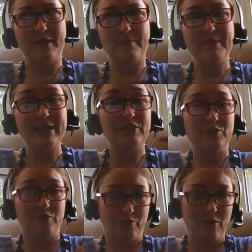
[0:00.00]
men in
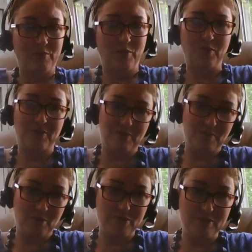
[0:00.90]
uniform were the
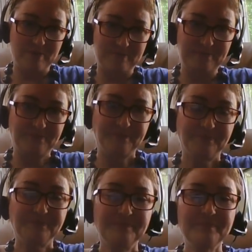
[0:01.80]
reporters.
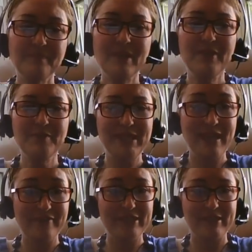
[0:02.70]
There was
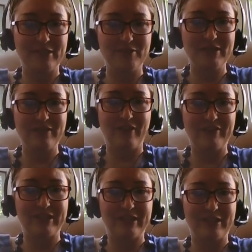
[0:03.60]
heavy censoring of
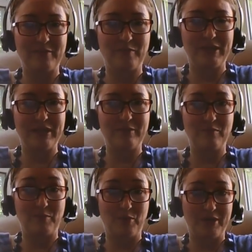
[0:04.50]
everything that we
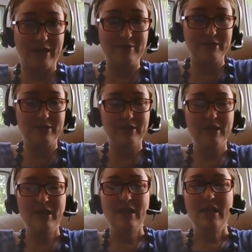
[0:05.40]
reported out.
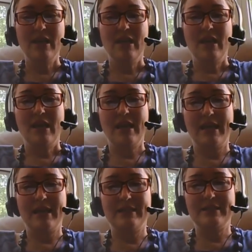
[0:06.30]

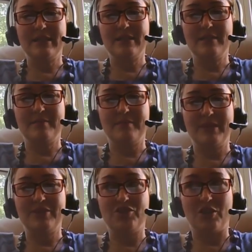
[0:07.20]
And
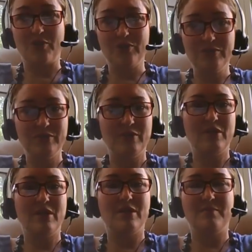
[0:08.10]
in general,
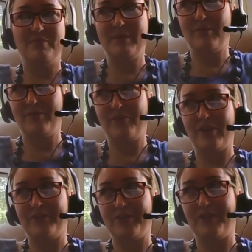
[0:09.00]
people
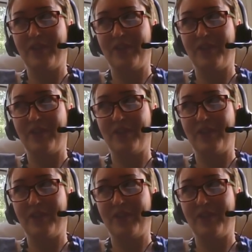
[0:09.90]
felt that